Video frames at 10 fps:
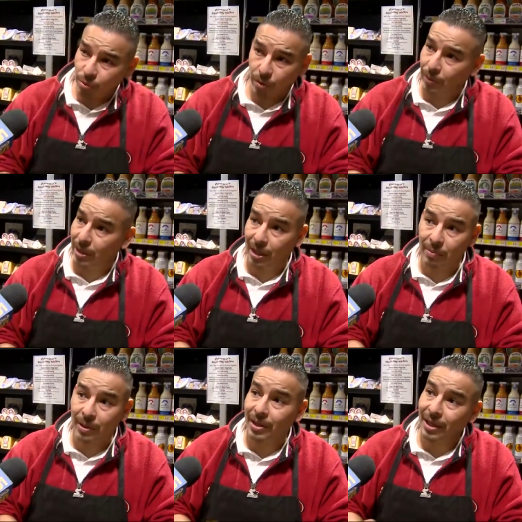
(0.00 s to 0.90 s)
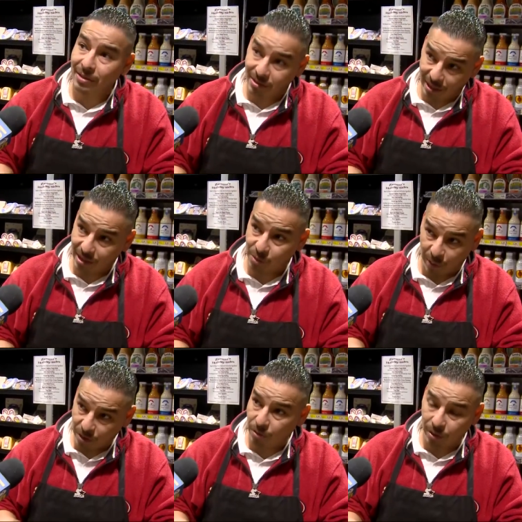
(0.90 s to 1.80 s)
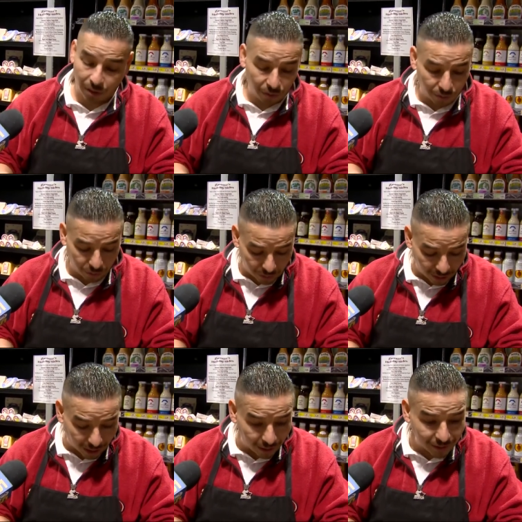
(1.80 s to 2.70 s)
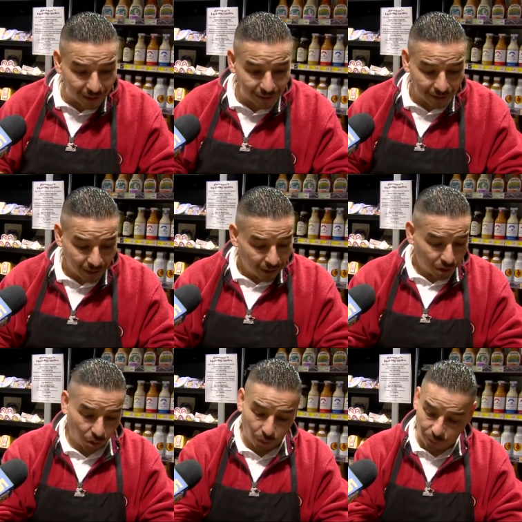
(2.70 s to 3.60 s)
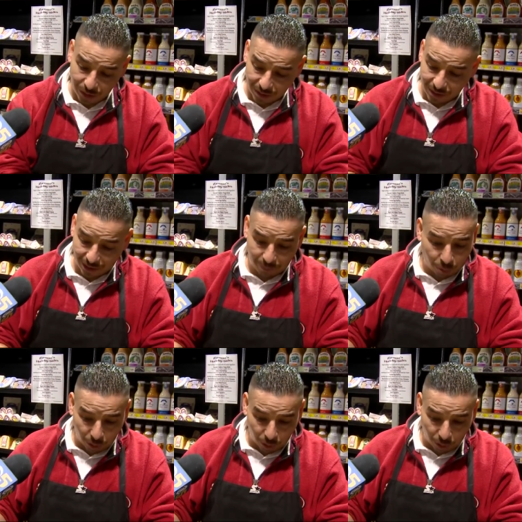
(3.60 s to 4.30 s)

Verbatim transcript: We don't want anybody getting sick, especially during the holidays. So we decided to